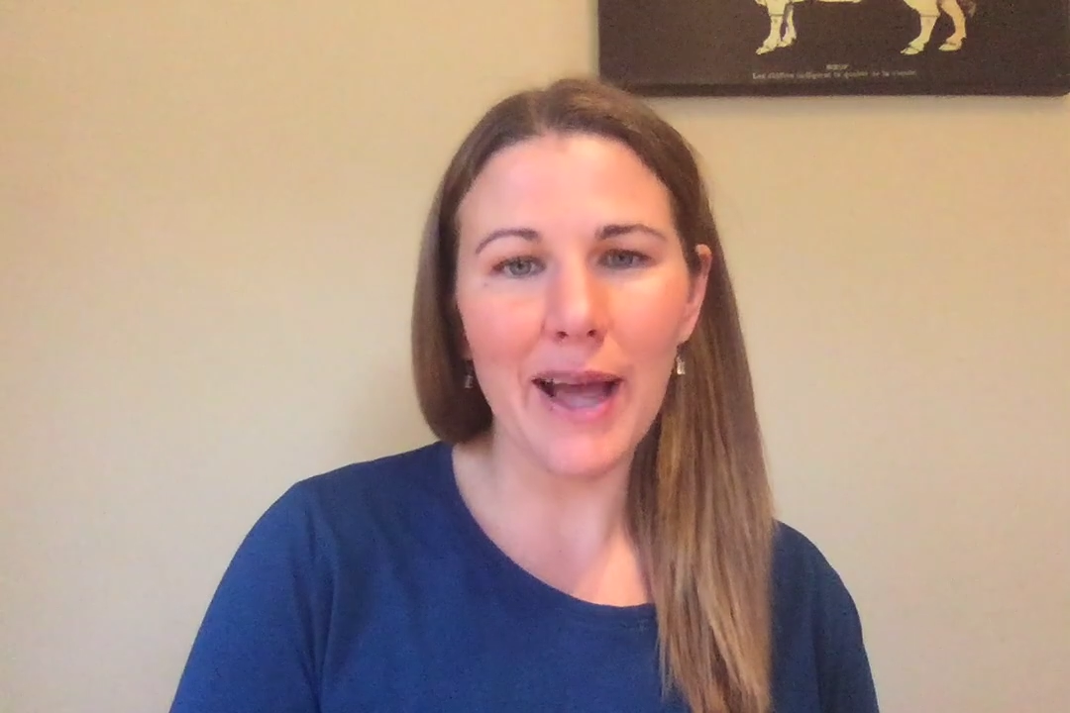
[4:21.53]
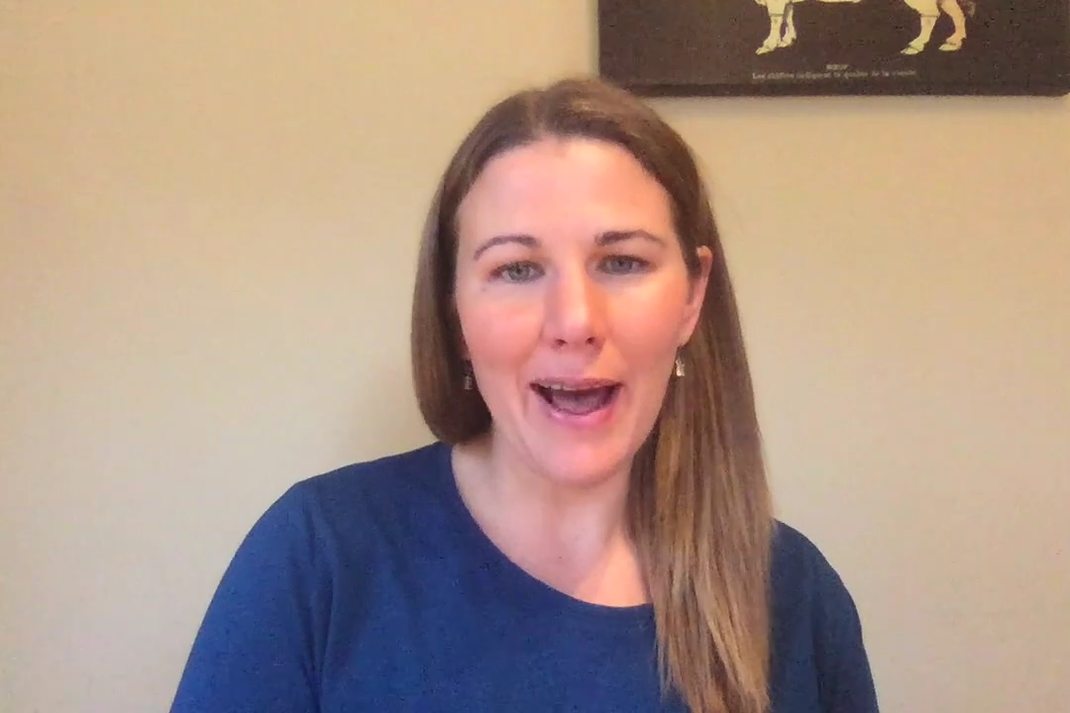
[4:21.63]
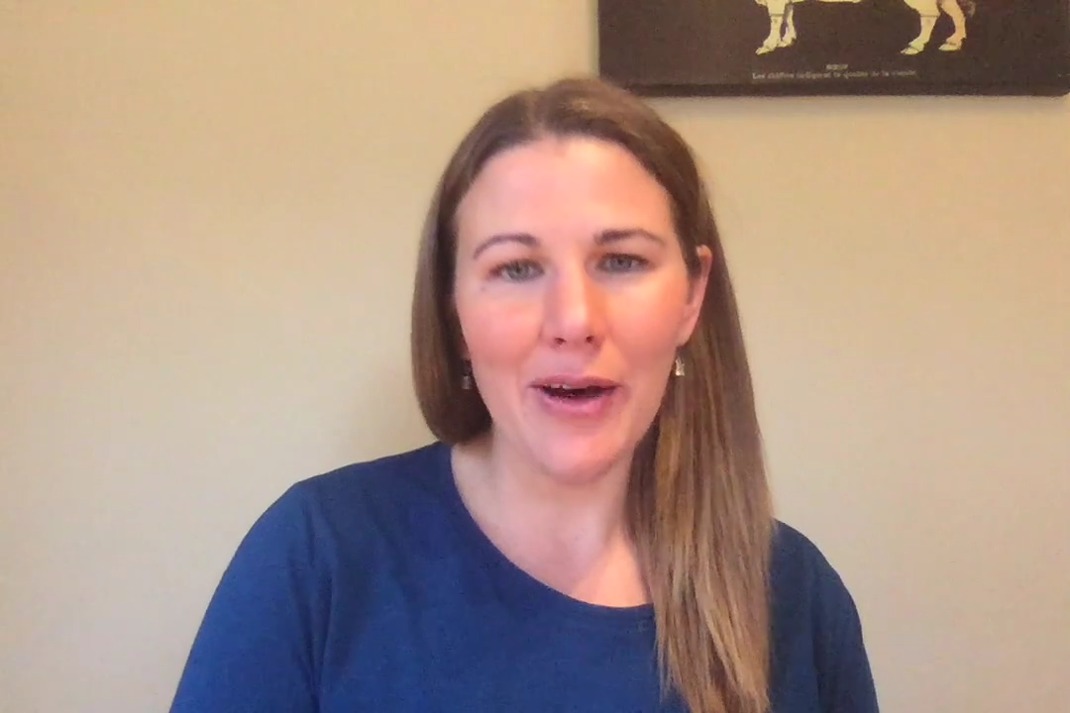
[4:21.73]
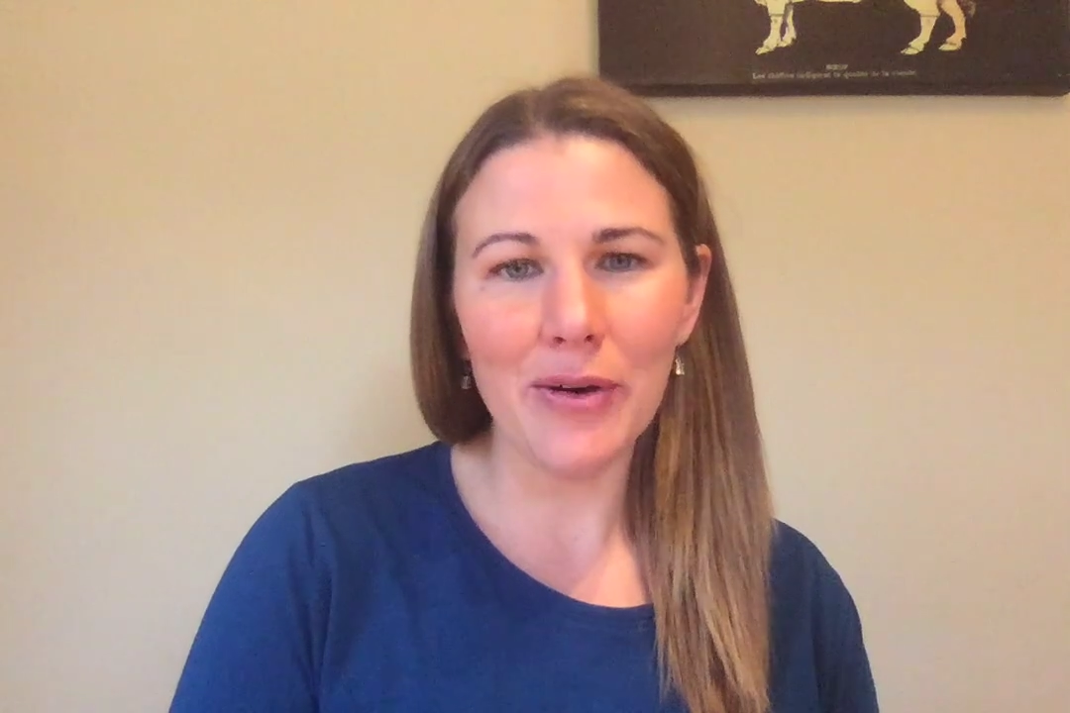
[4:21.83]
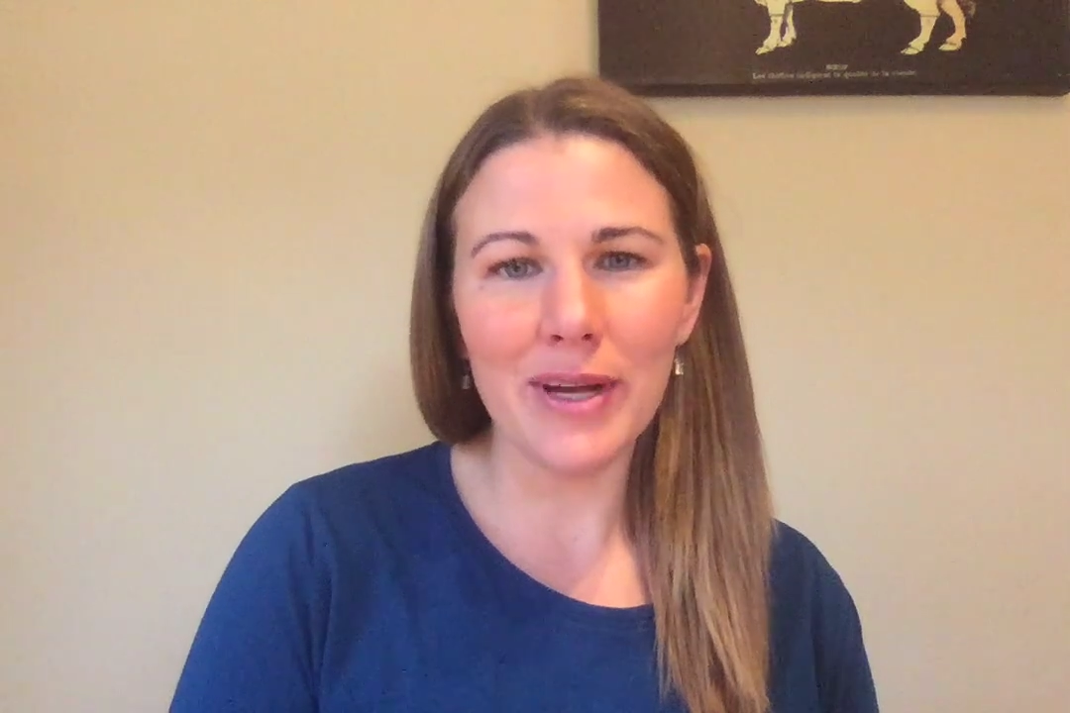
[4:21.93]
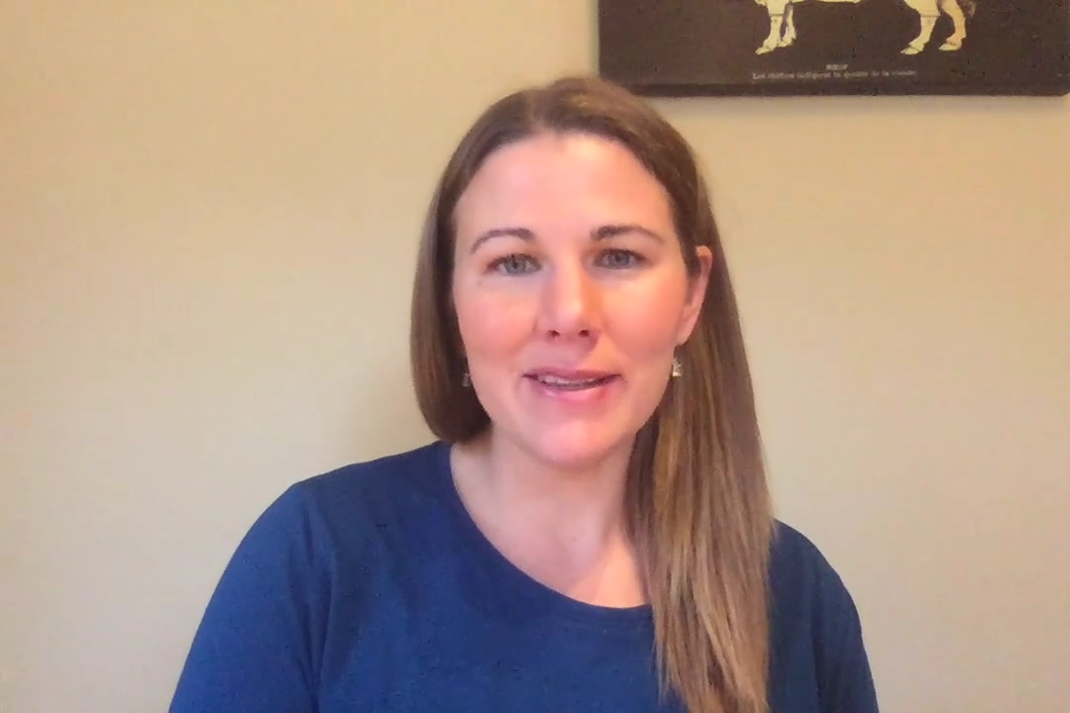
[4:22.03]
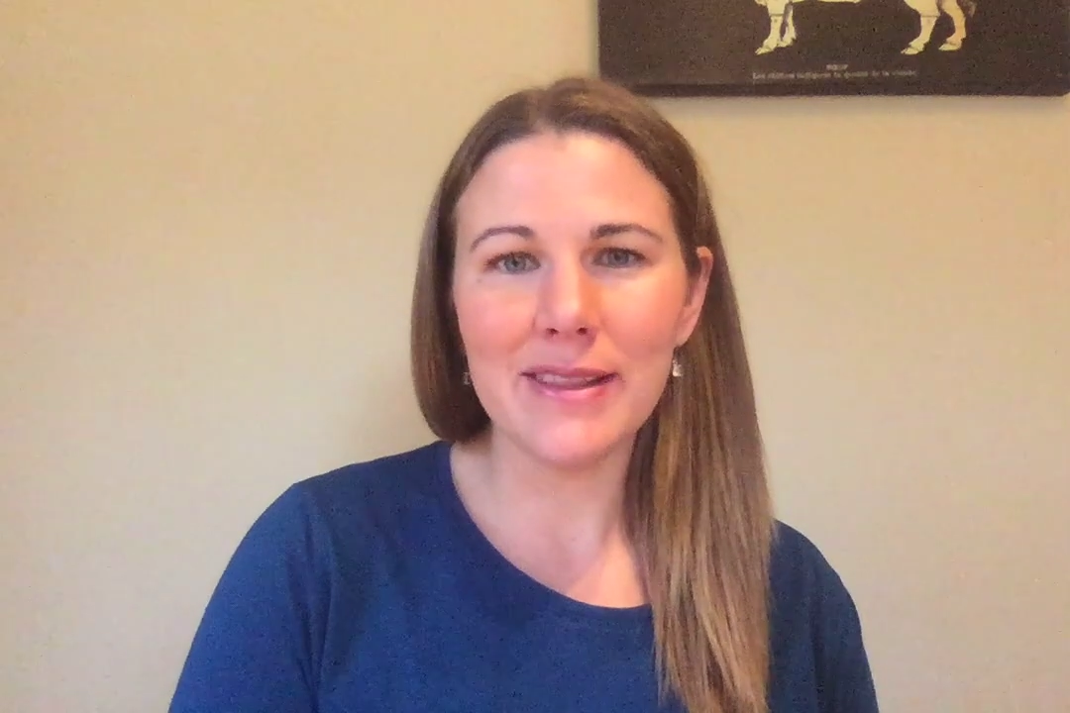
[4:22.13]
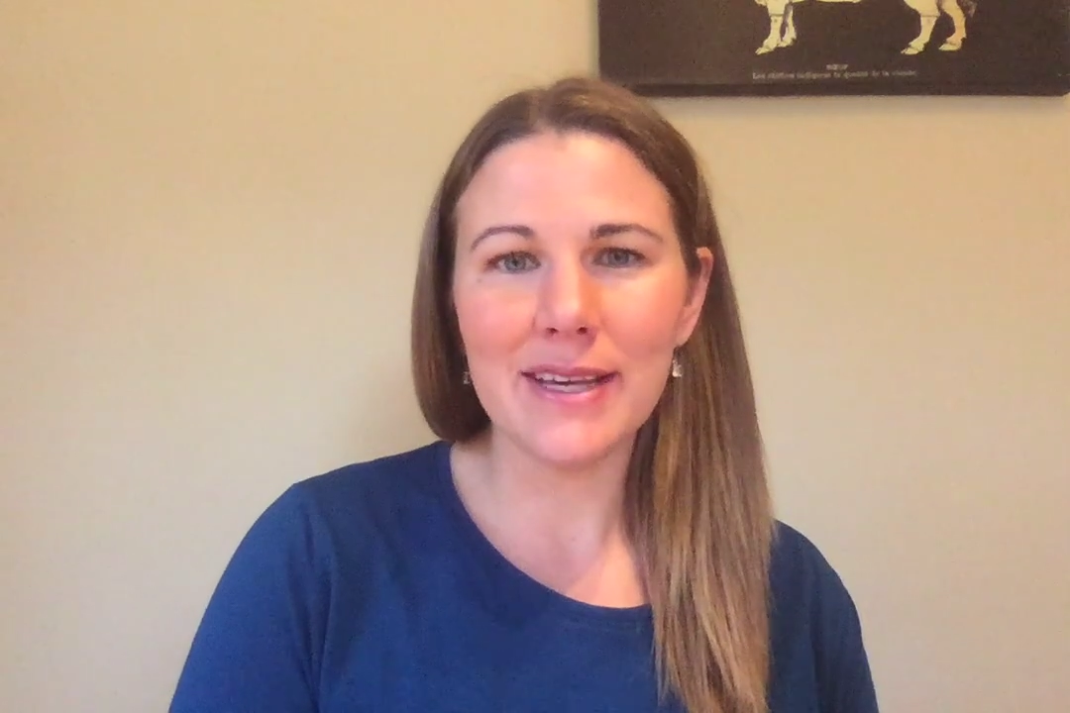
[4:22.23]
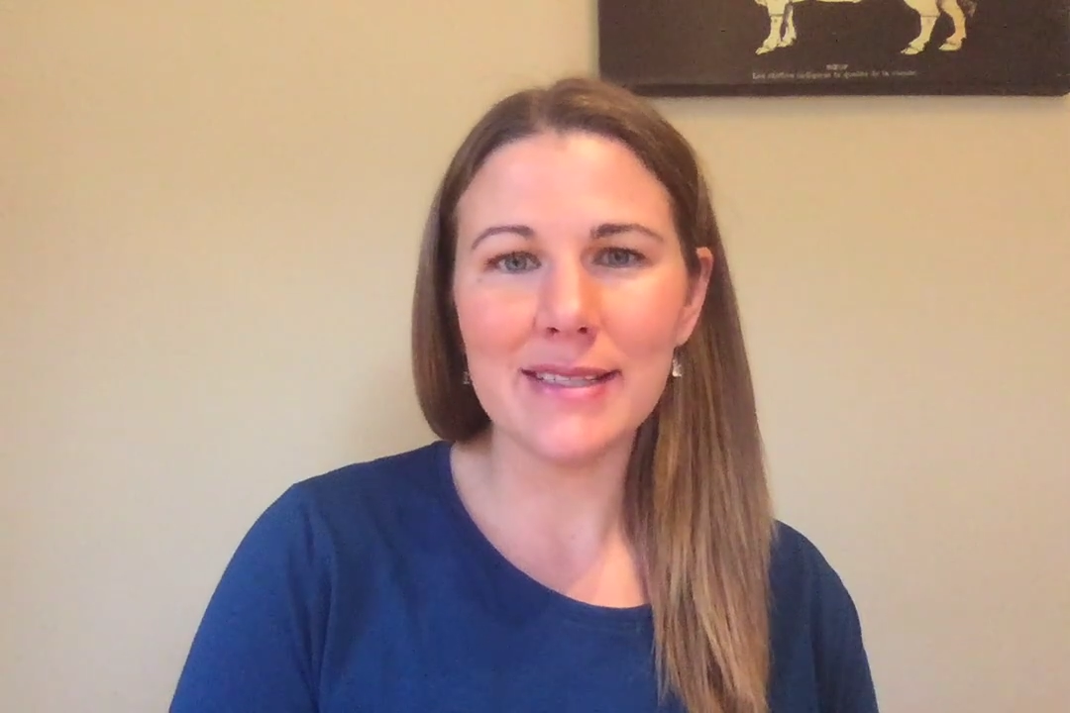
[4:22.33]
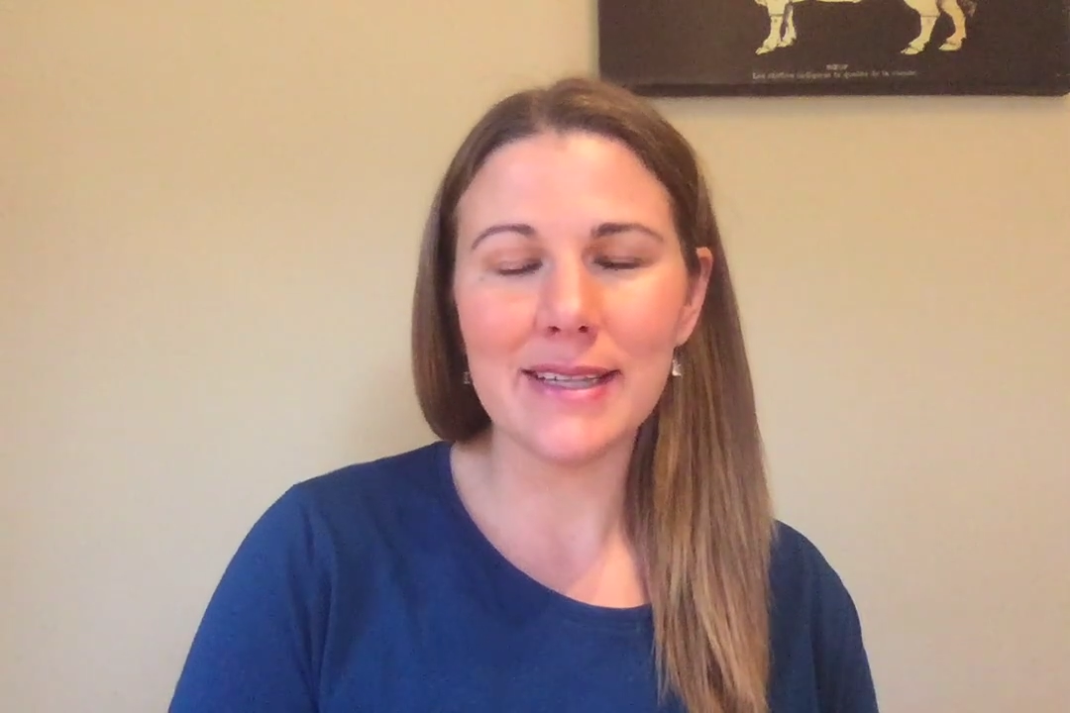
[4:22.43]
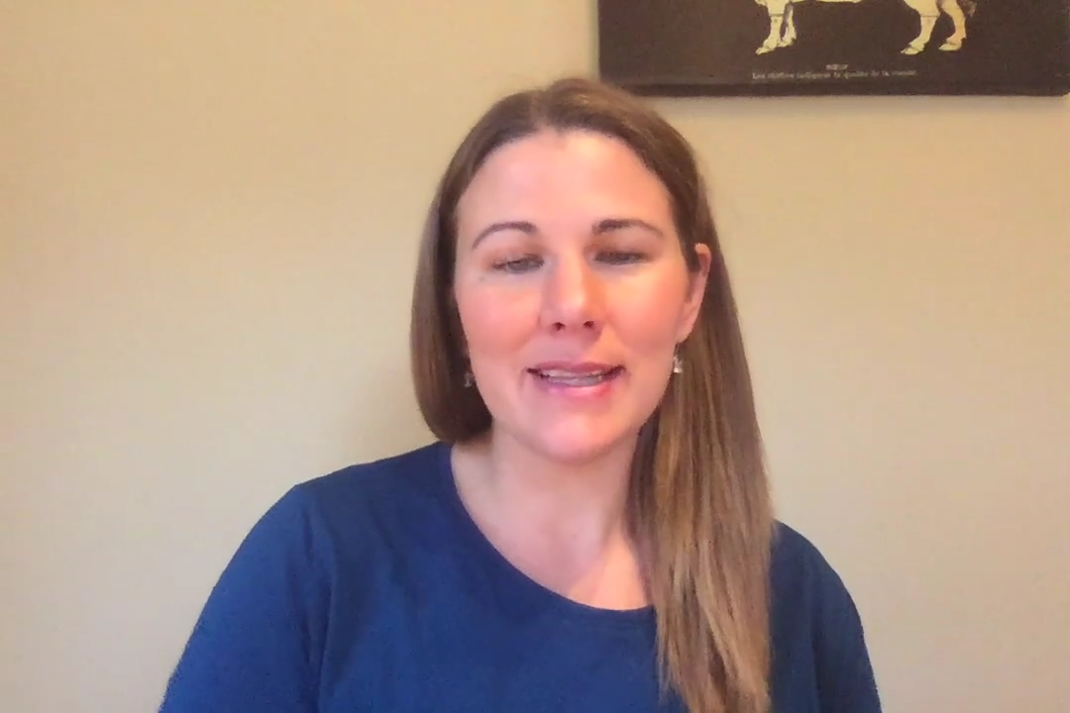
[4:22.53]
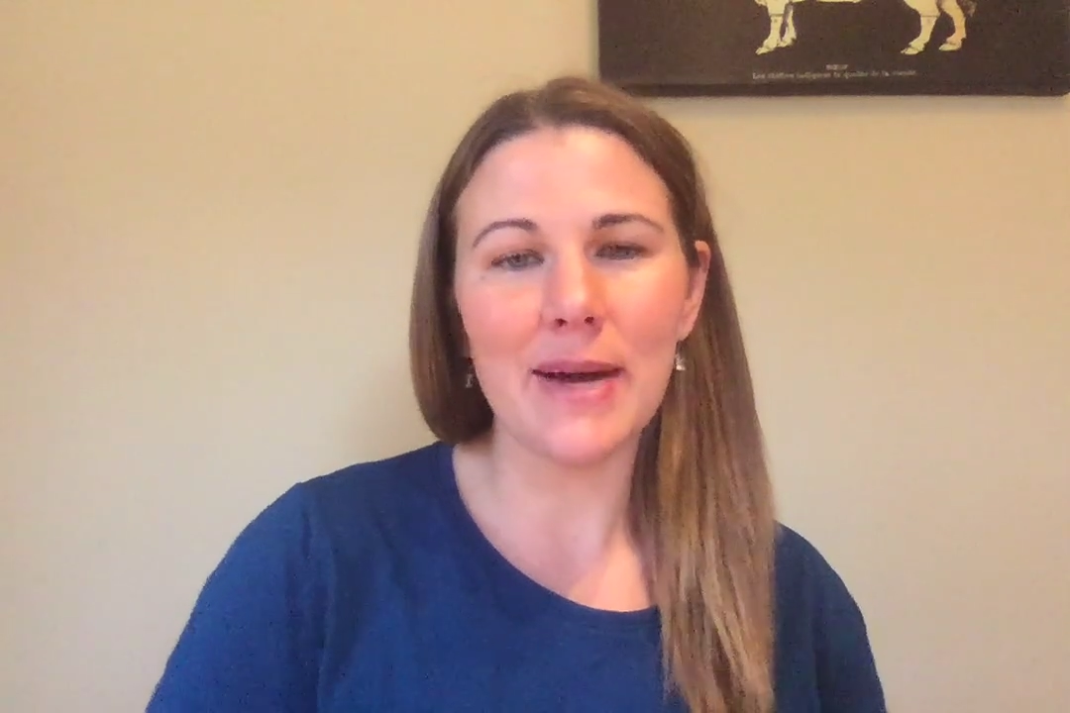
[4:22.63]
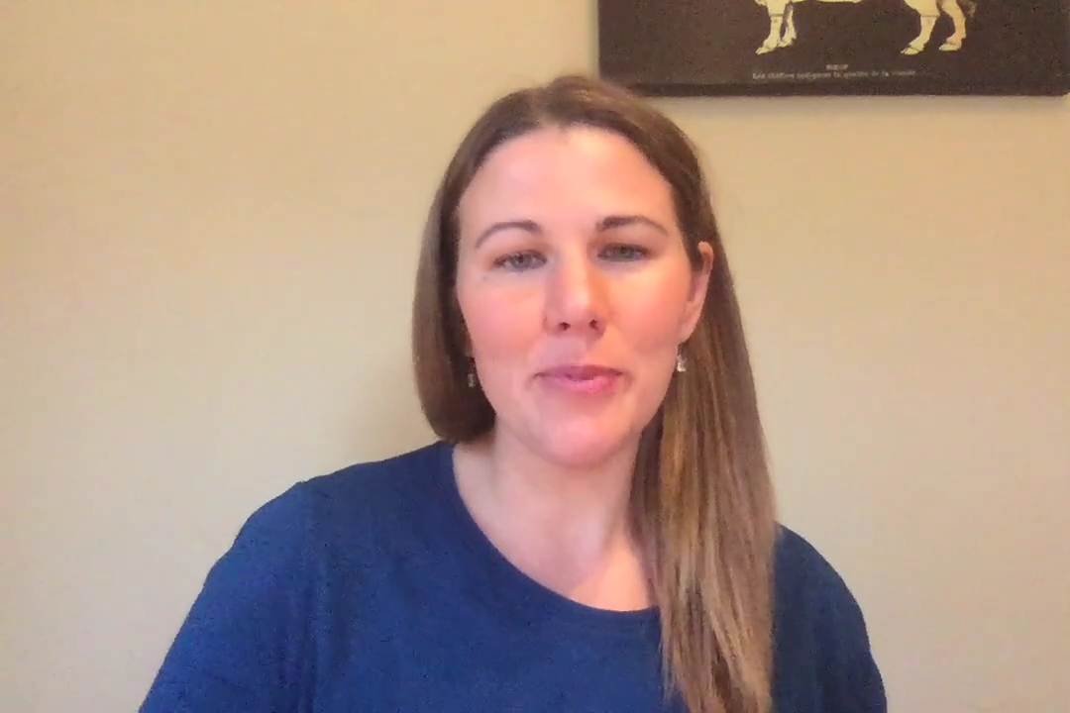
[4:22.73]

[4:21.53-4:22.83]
out and things like that.